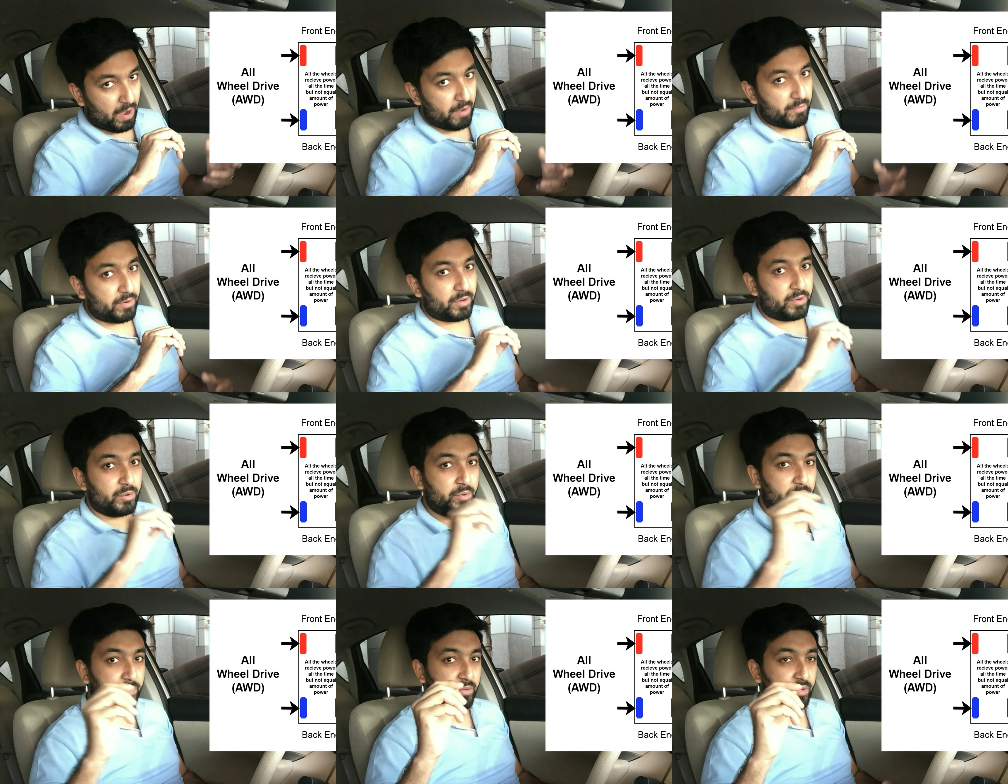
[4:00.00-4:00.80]
power
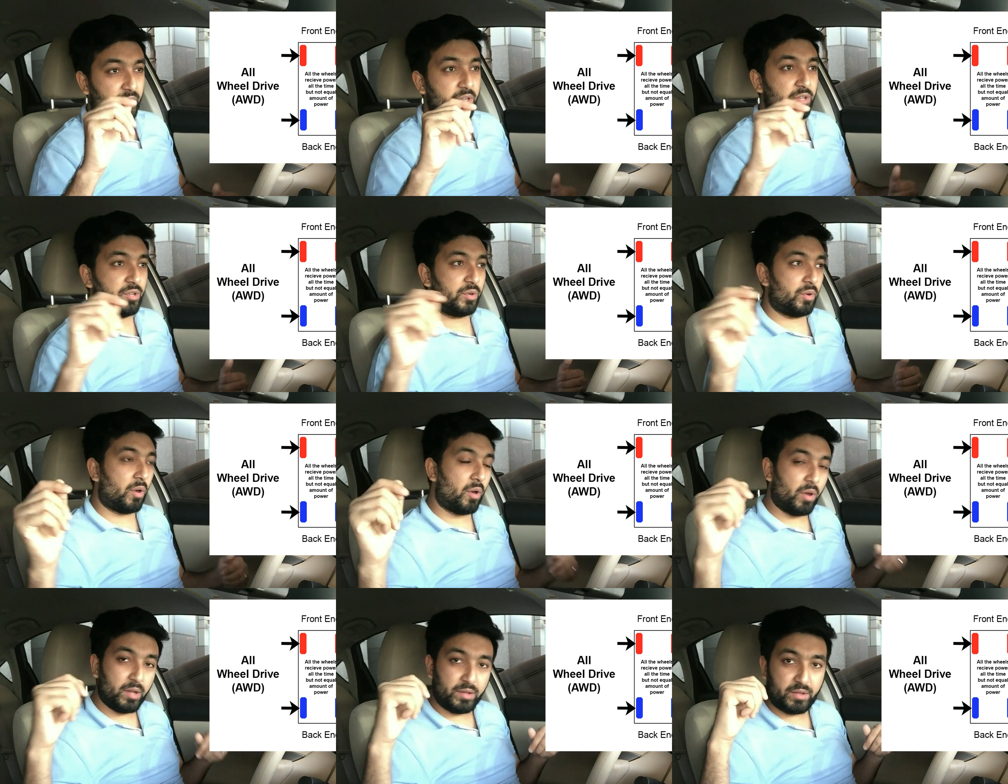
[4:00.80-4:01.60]
goes into
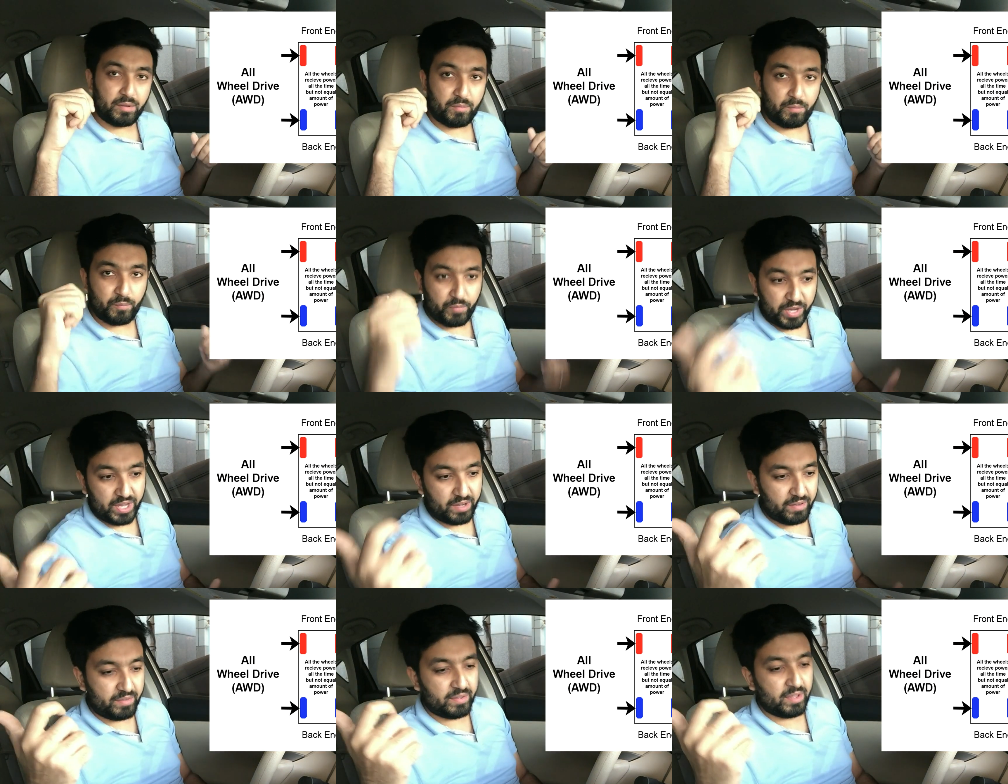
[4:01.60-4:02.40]
all the
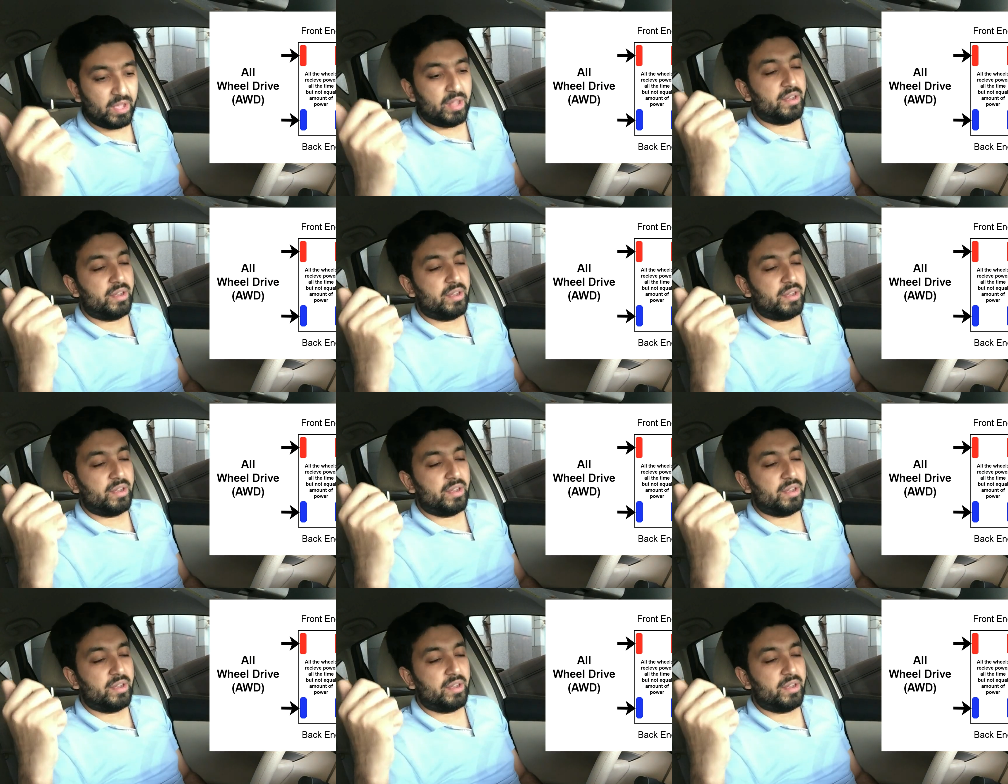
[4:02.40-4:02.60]
wheels.